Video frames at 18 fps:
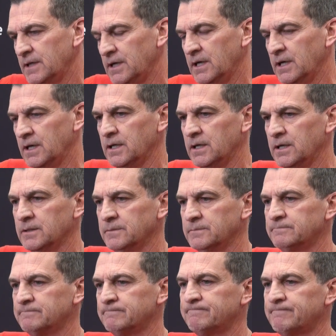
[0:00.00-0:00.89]

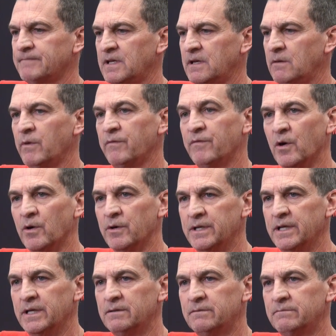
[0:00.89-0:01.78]
Um, we've
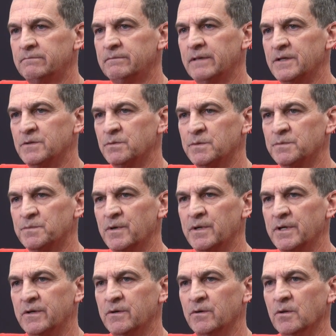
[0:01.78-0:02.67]
earned it. That's what's
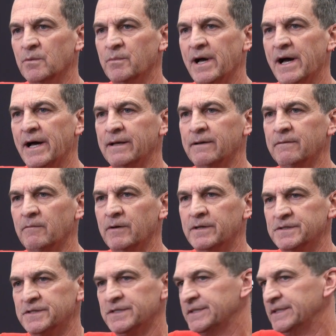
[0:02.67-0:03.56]
pretty cool about it. It
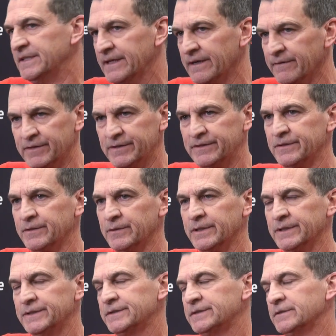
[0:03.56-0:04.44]
wasn't just given
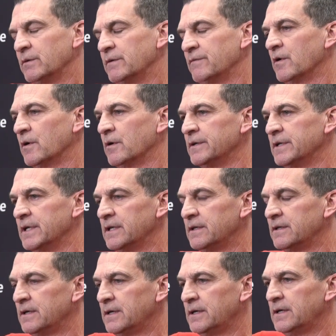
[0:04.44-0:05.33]
to us, so we've earned it